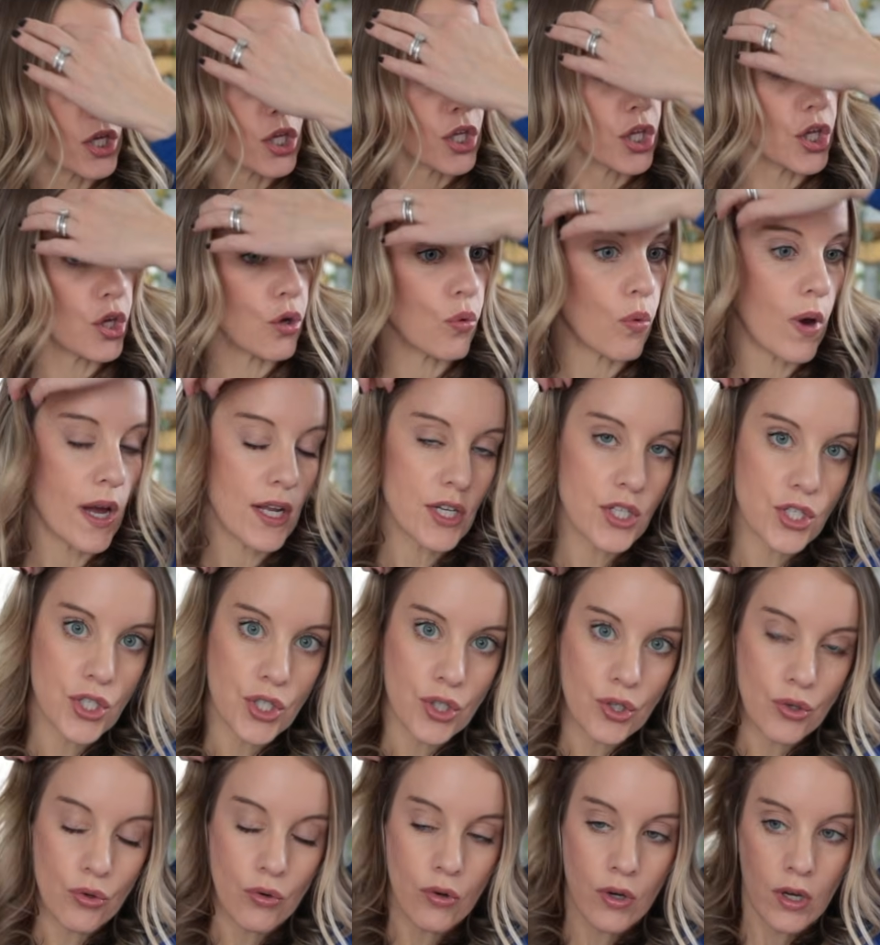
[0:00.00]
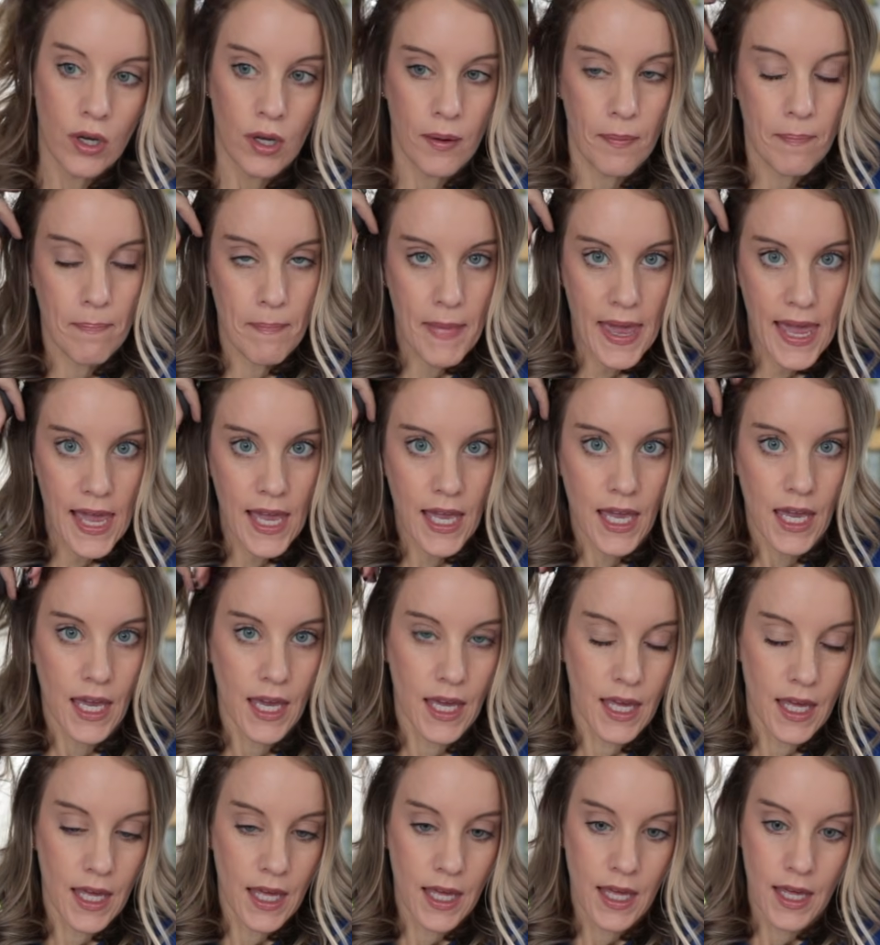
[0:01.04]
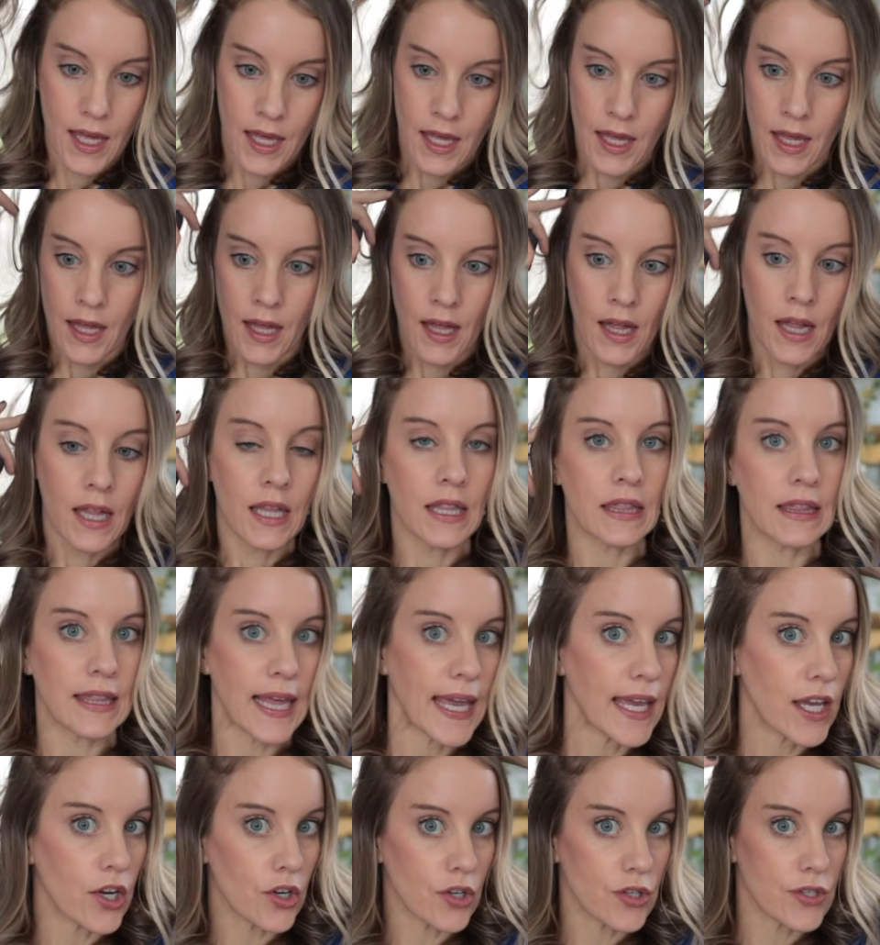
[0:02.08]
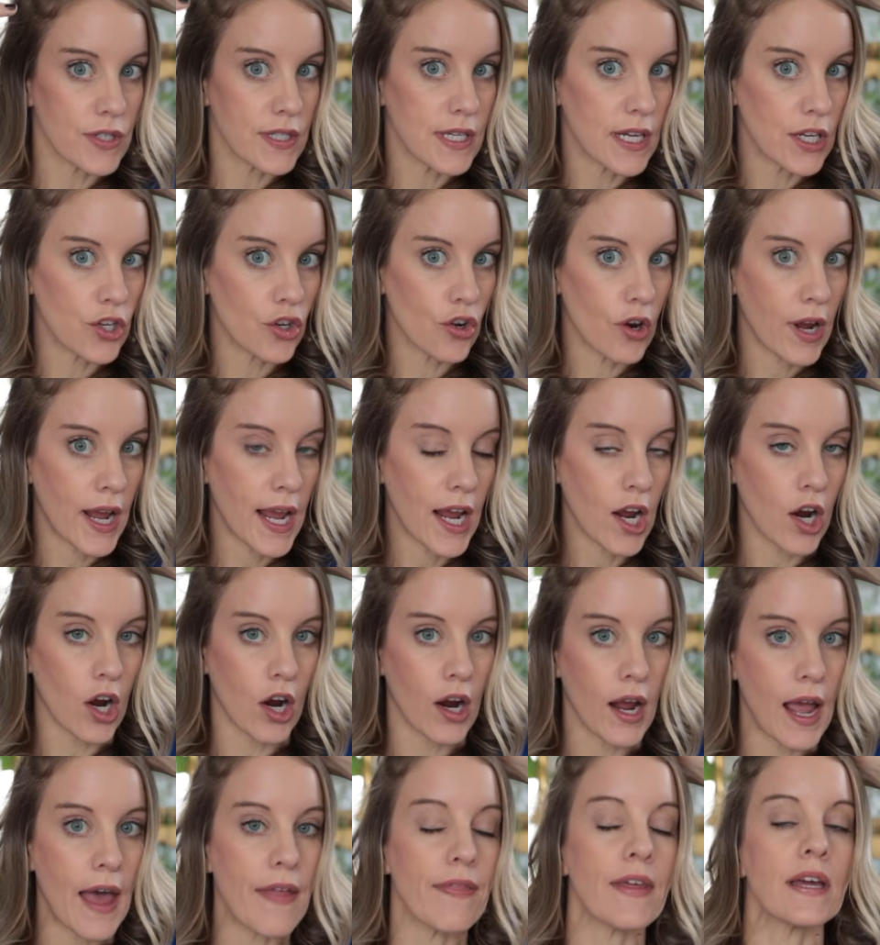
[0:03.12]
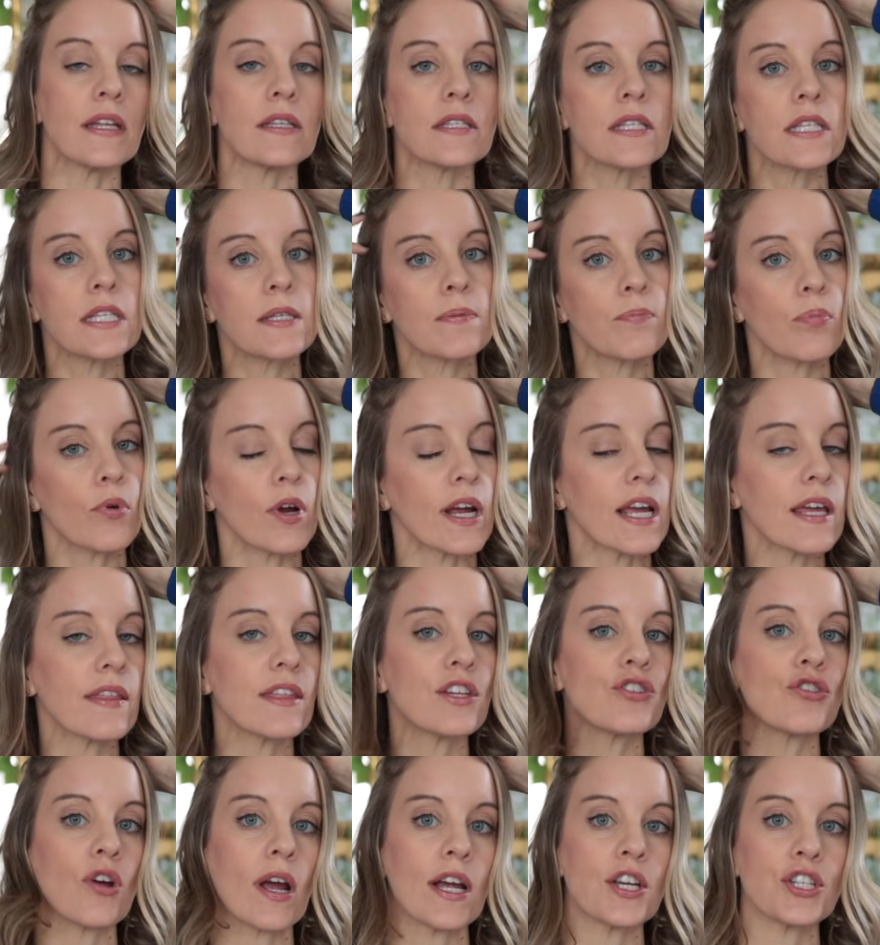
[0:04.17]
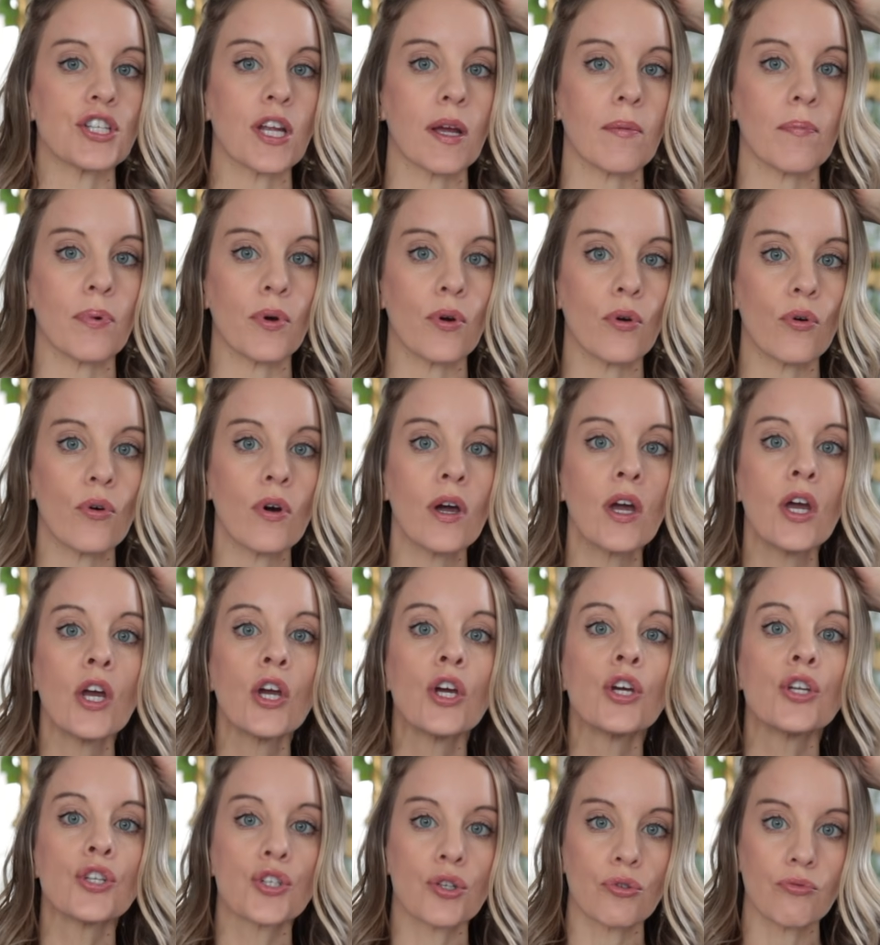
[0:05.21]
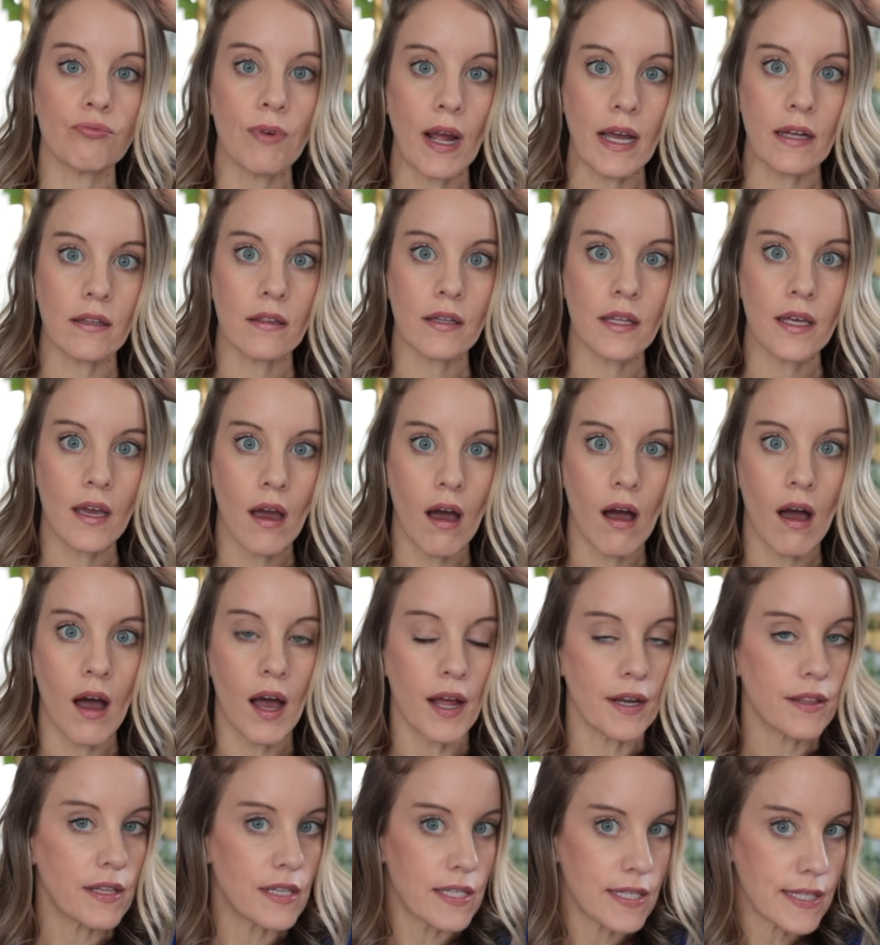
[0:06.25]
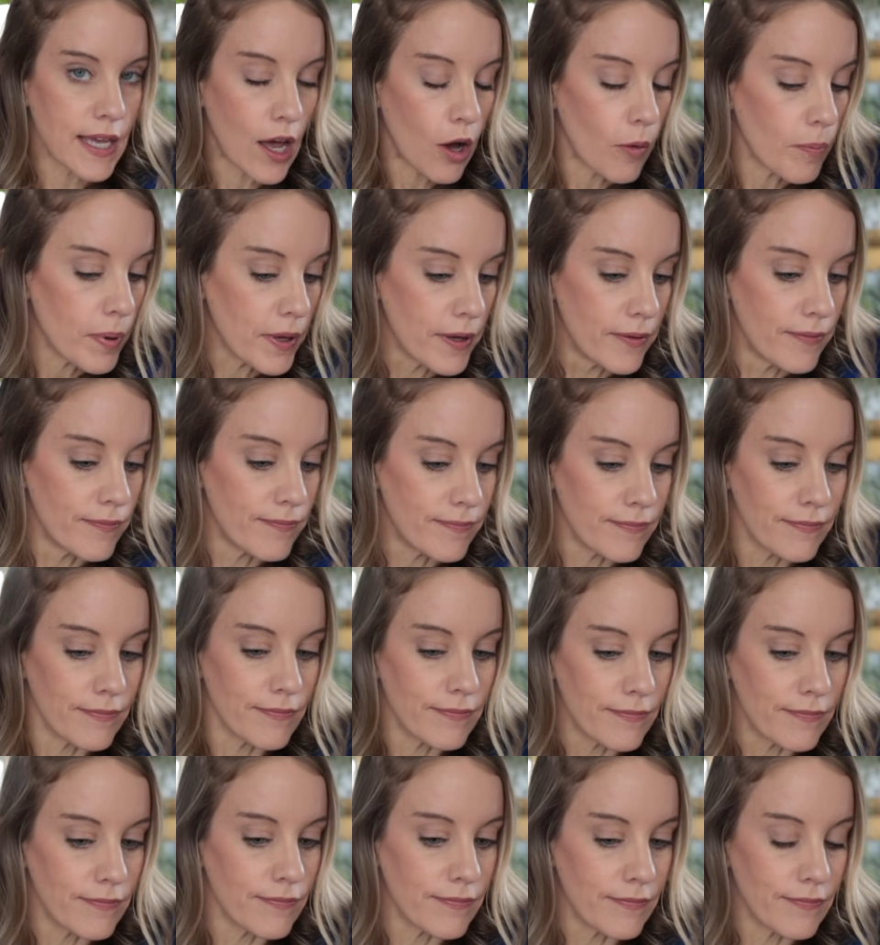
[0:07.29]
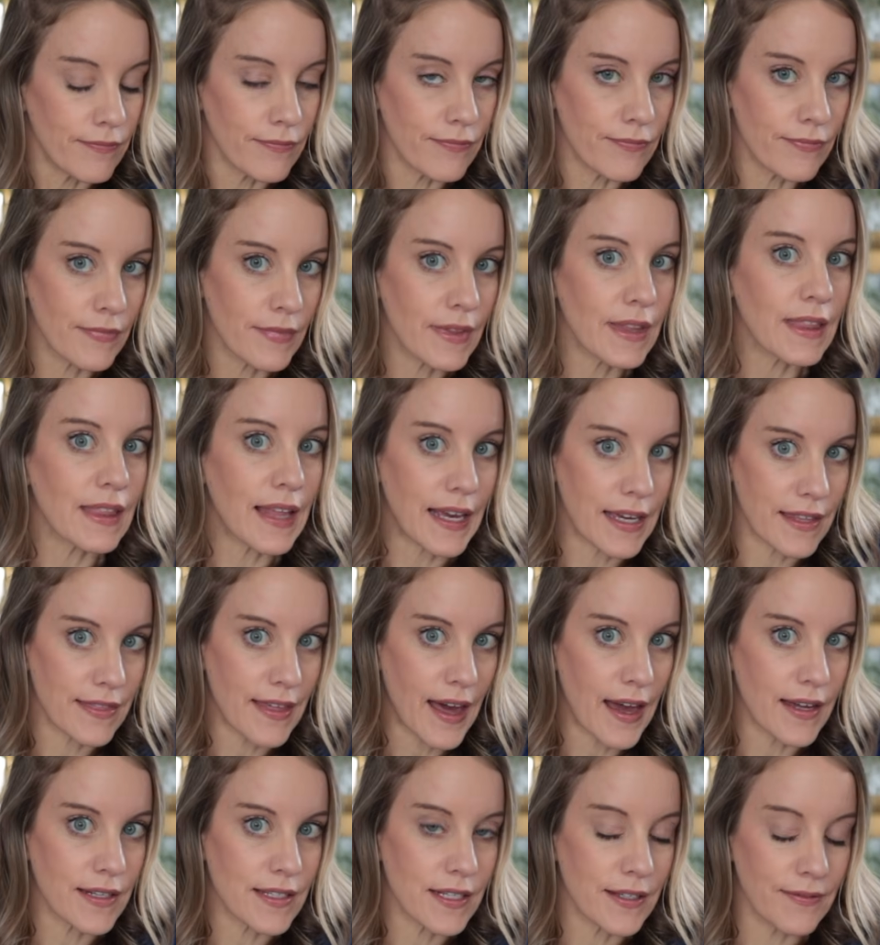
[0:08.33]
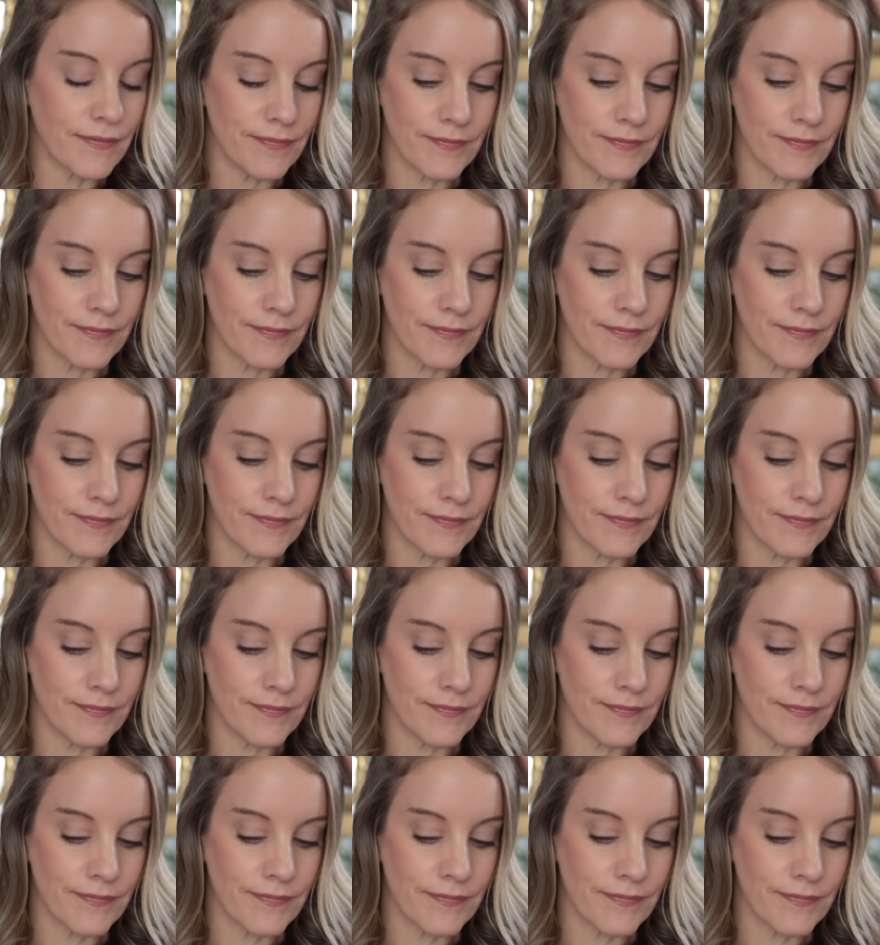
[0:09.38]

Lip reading: You want to make layers in your hair and then spray the dry shampoo directly on the scalp, like that.